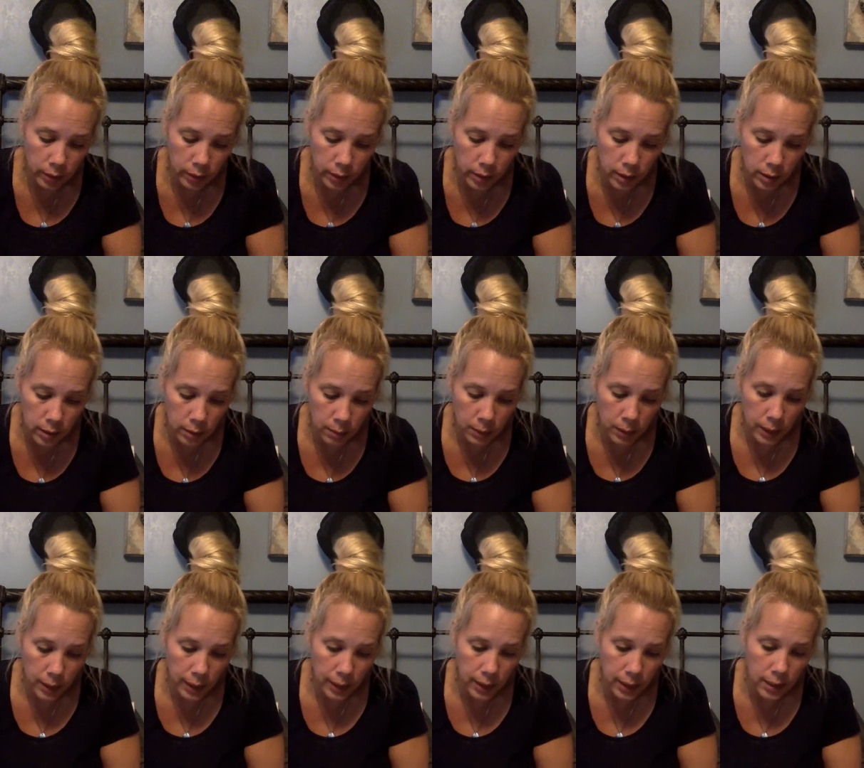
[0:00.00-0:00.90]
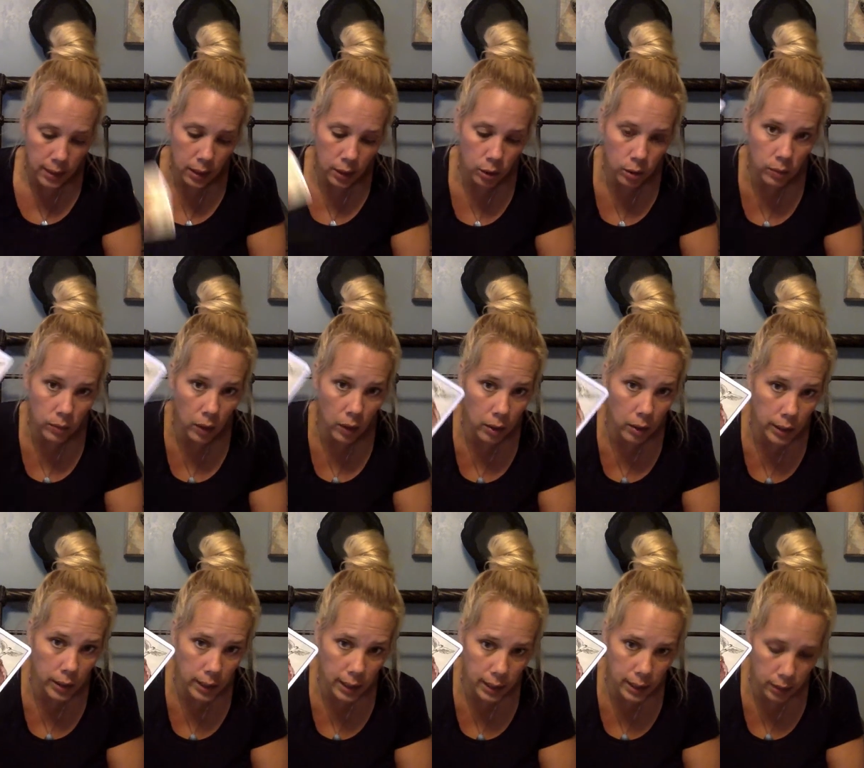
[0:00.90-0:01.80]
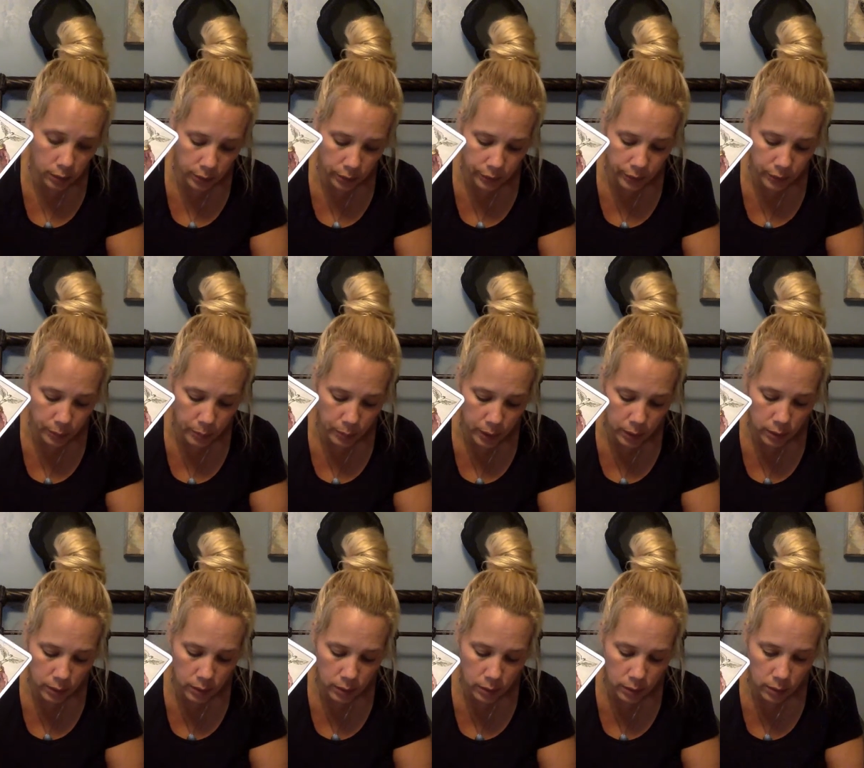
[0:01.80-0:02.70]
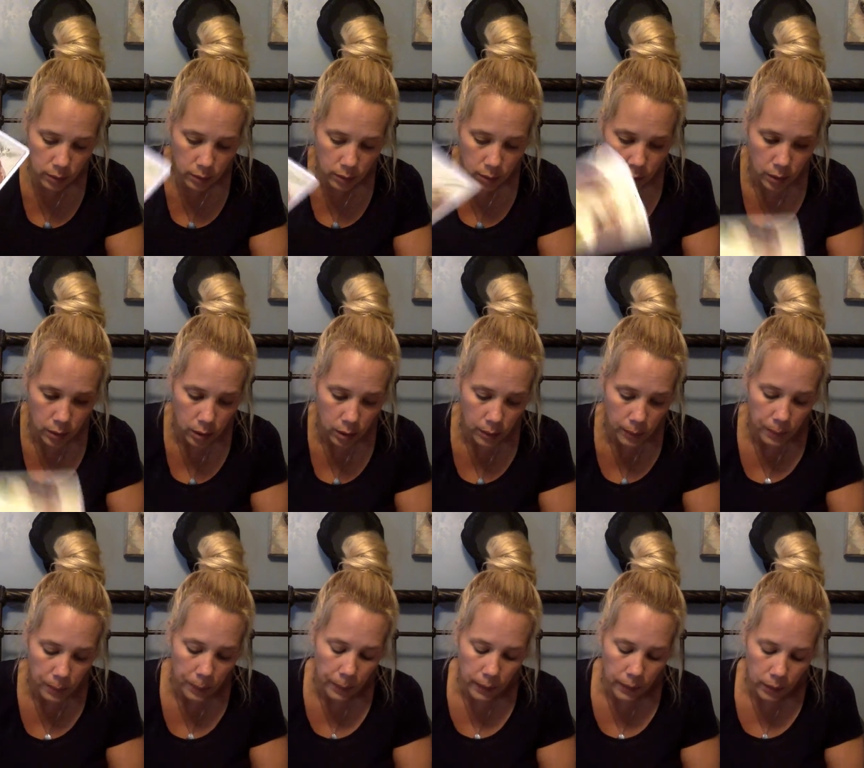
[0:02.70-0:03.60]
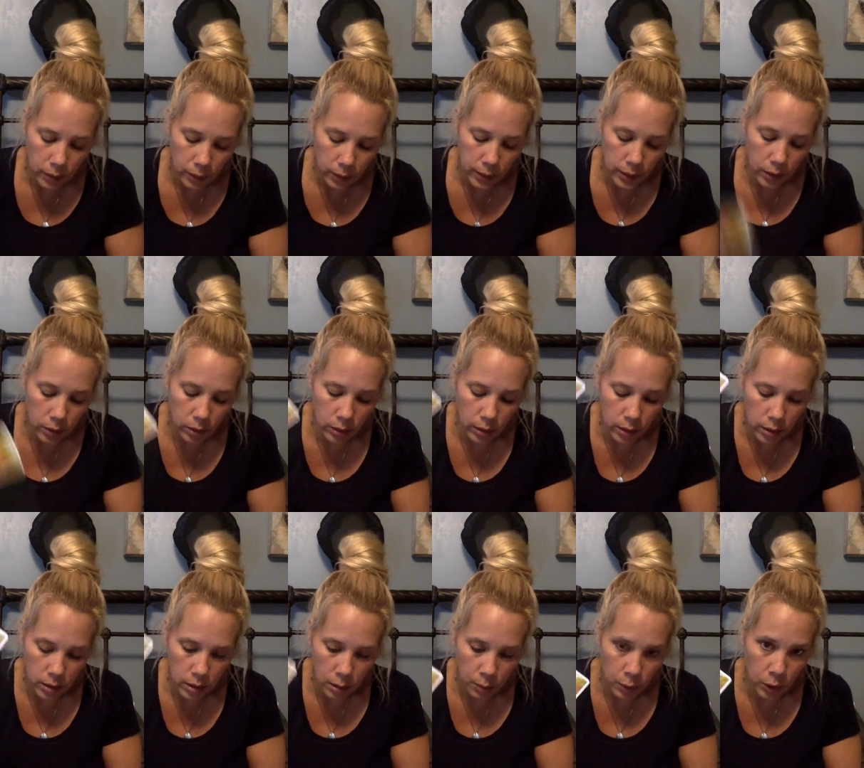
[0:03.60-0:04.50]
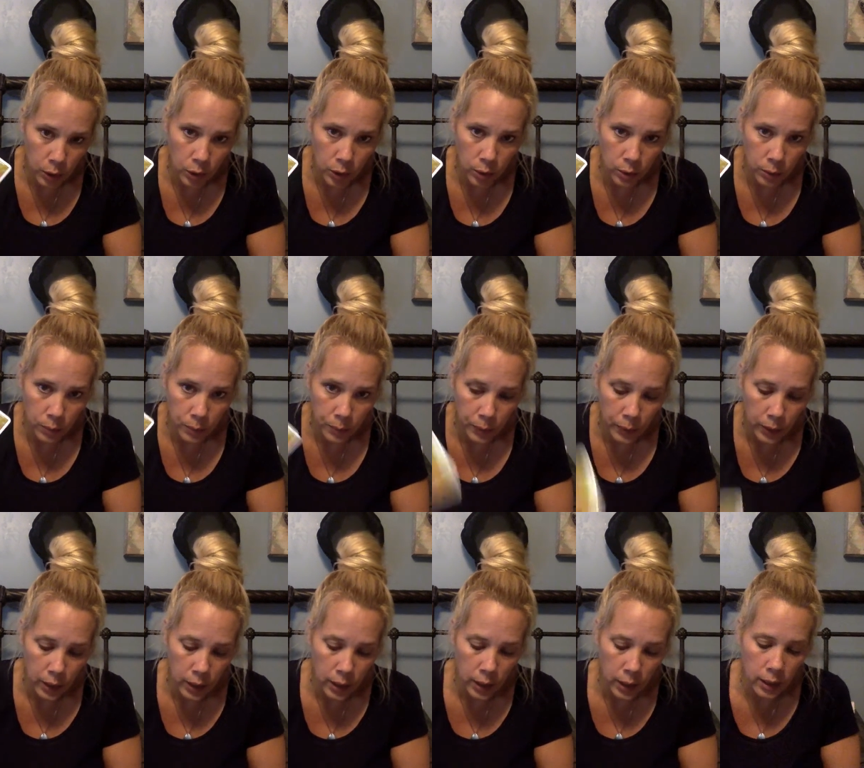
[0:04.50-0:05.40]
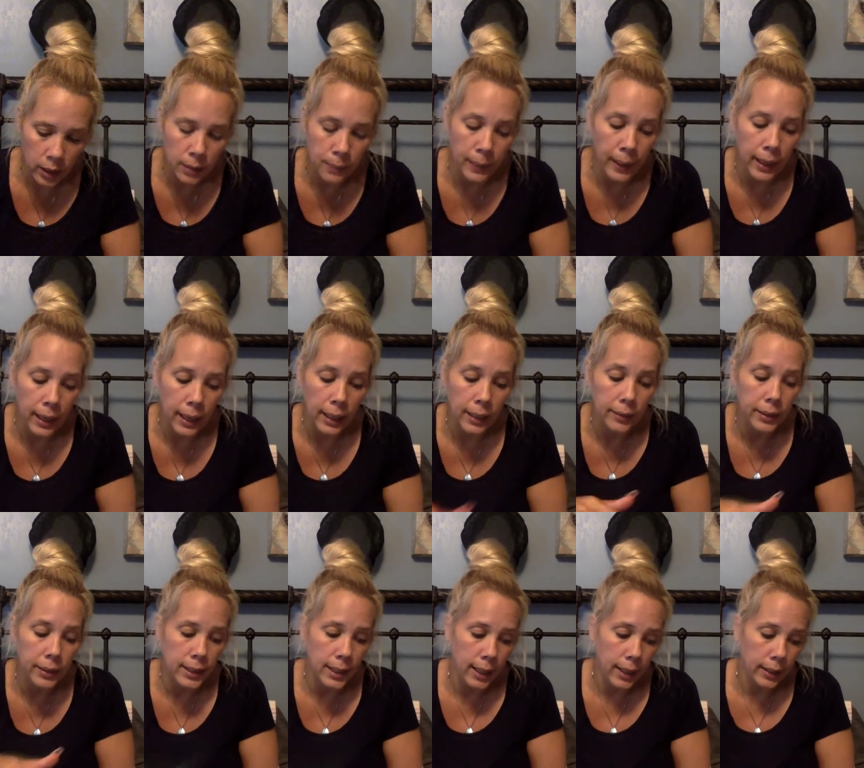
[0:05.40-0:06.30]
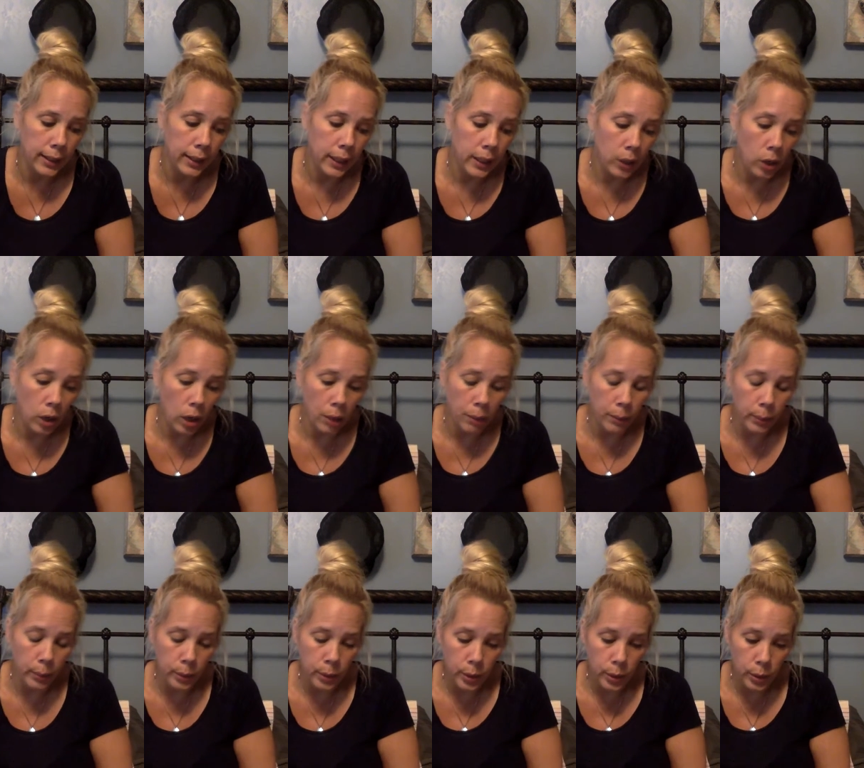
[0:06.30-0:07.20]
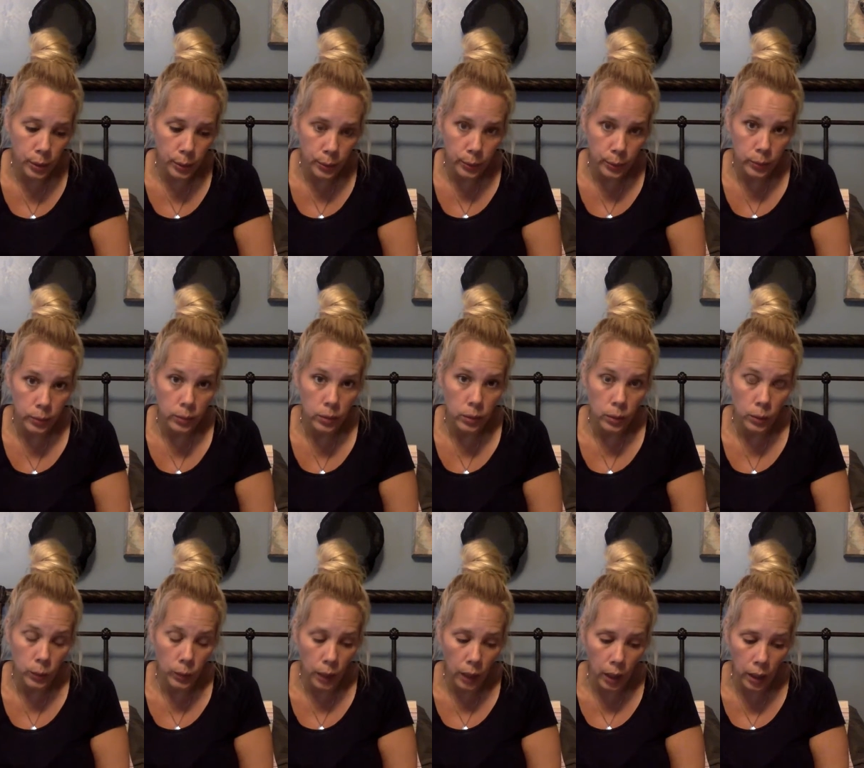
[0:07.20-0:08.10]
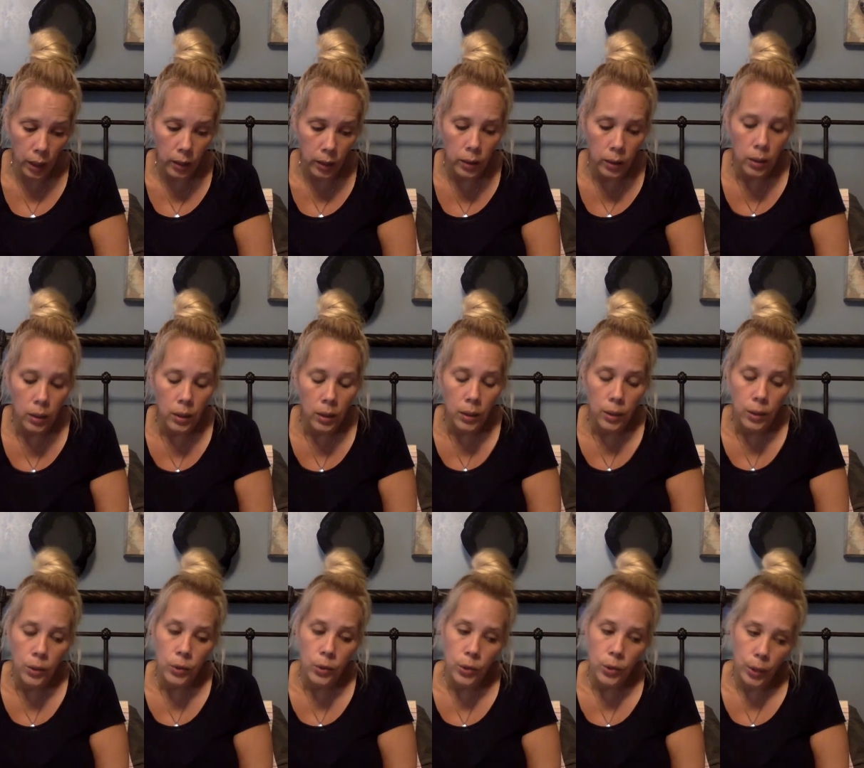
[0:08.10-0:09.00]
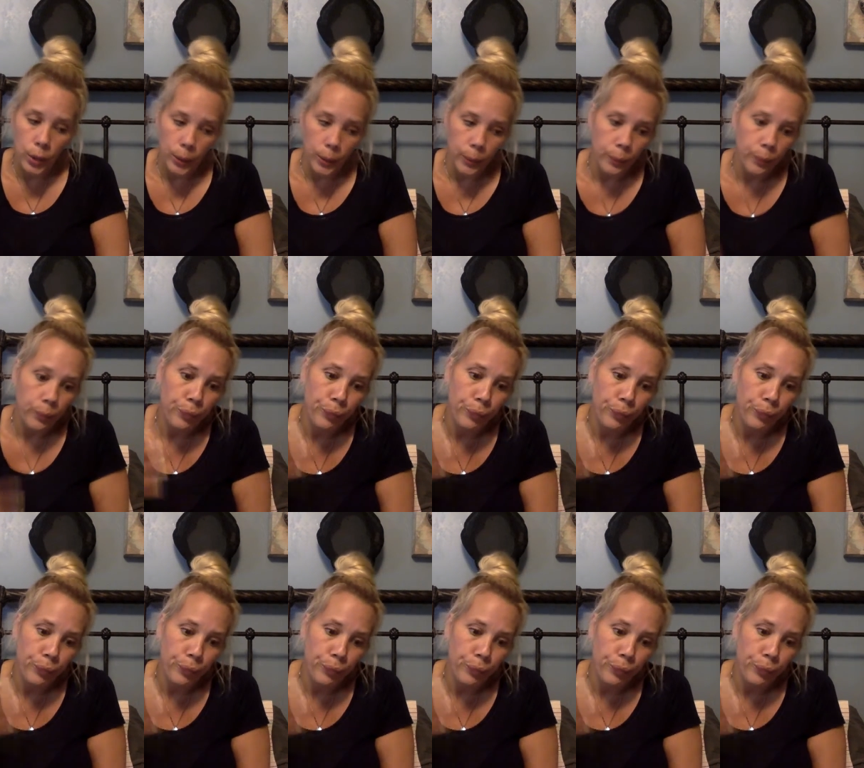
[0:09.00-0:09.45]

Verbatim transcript: listen to me, like I said, you've already healed from this. It looks like you got someone new, and my Aries had that combo too, okay? So